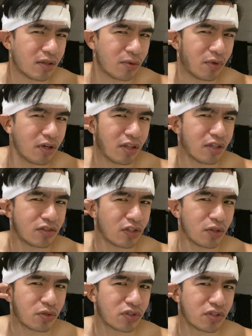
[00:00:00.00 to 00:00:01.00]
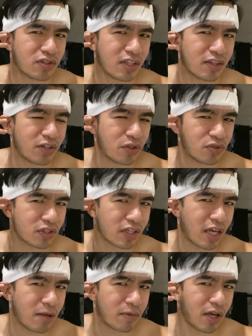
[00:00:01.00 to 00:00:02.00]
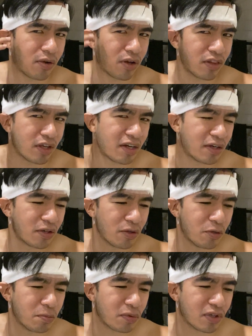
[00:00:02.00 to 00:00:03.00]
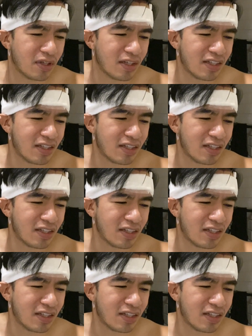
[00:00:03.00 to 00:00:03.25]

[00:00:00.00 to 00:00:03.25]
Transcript: one of the solutions that they're using came down on the ear loop.